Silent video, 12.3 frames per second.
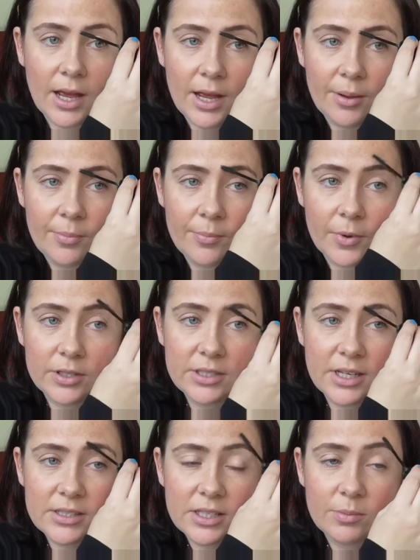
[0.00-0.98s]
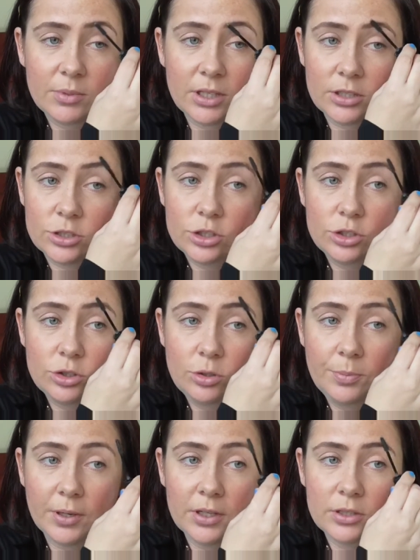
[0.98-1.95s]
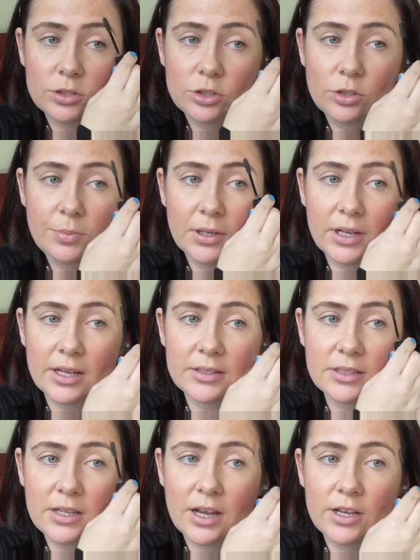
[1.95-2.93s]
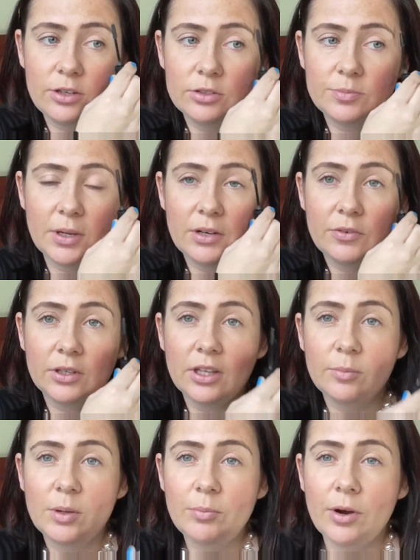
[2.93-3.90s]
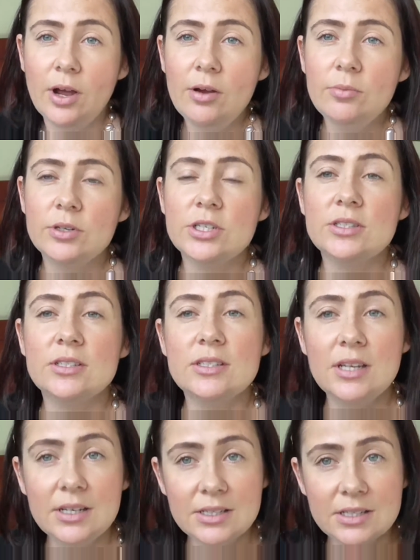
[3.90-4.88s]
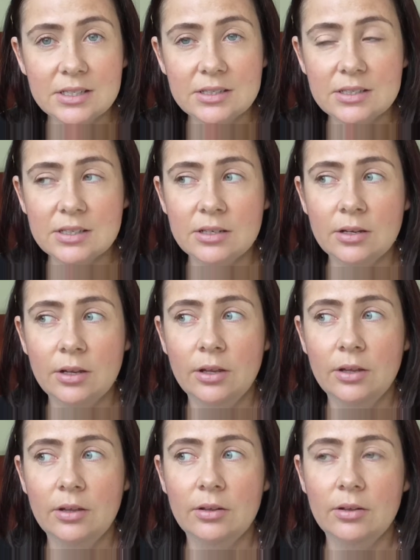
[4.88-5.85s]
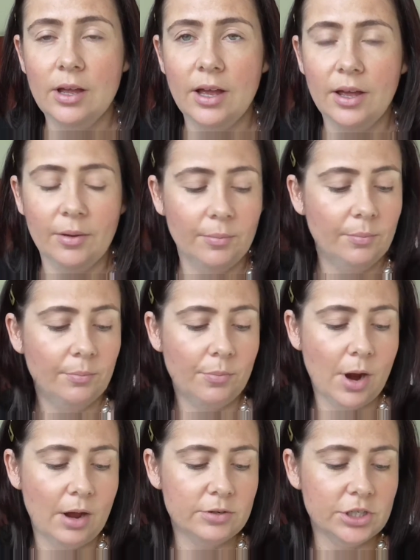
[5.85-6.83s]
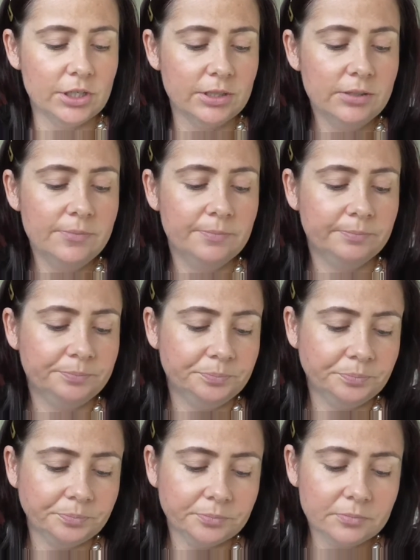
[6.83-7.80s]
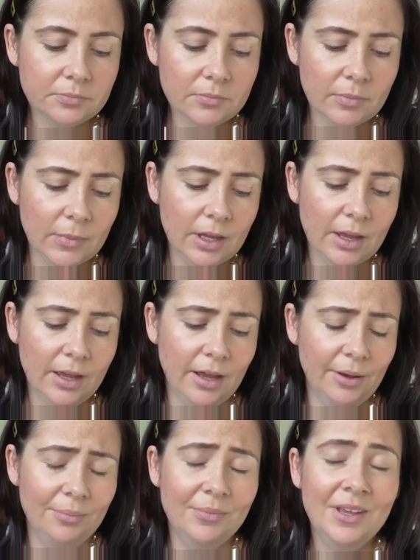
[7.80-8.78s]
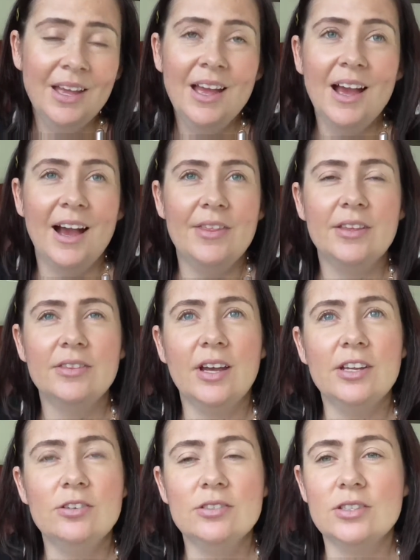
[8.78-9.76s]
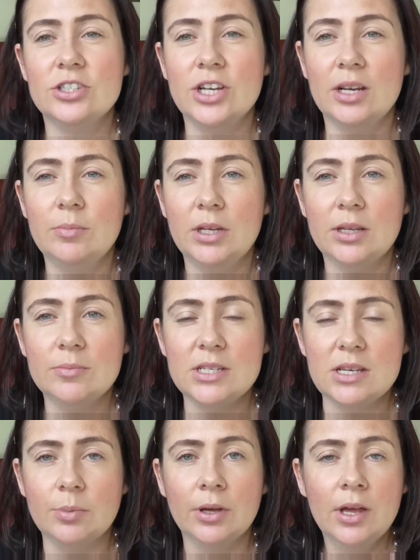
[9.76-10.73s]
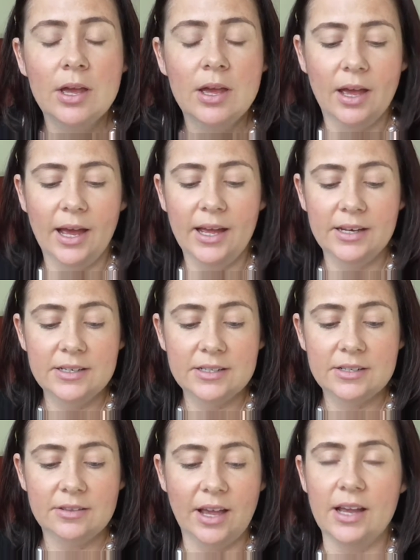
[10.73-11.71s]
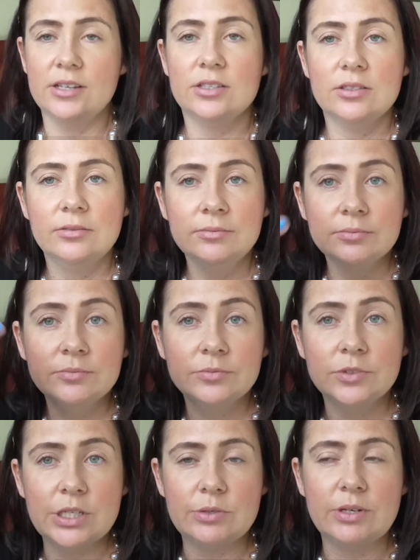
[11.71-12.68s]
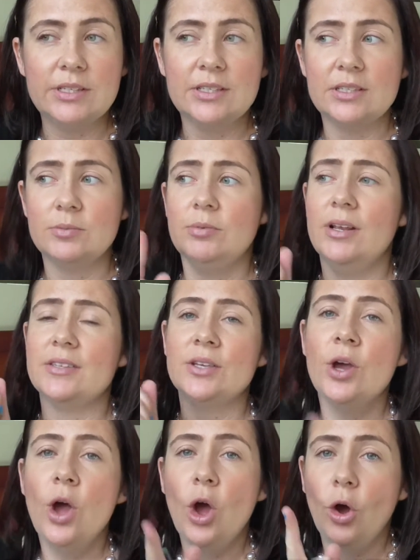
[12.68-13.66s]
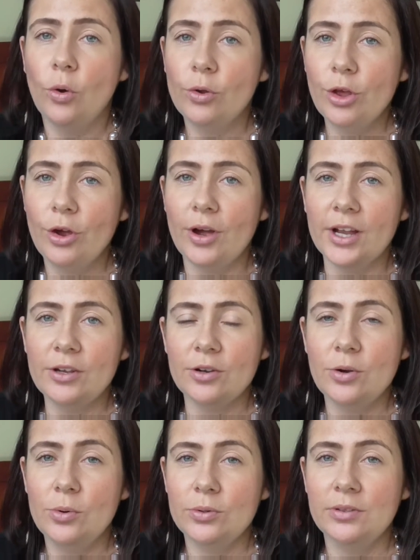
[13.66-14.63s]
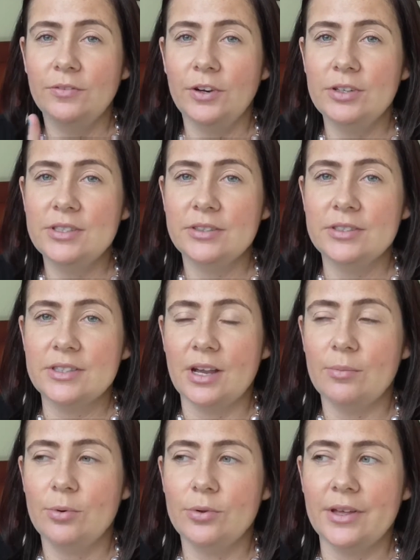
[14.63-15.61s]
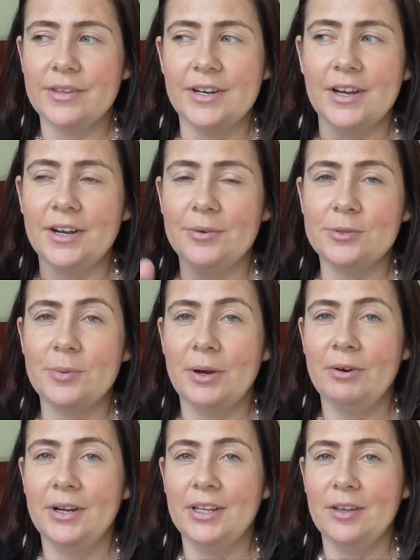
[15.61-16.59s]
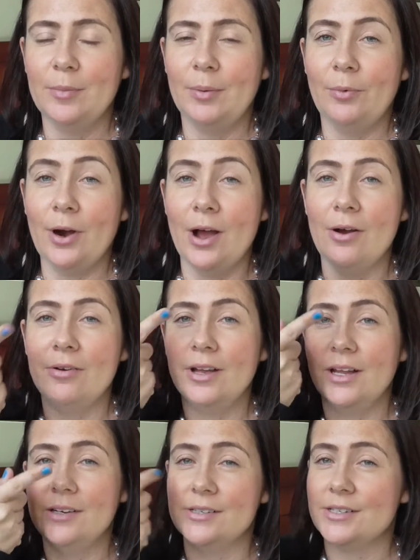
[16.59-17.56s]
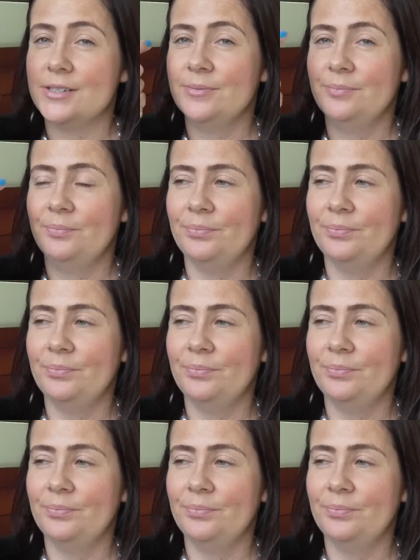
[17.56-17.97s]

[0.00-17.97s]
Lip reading: On days that I'm being super lazy, I use Benefit Gimme Brow, which is a tinted brow gel. I think I use the shade Medium Deep, and that just really sets them in place. Although I got caught in a very serious downpour the other day and I was wearing Gimme Brow and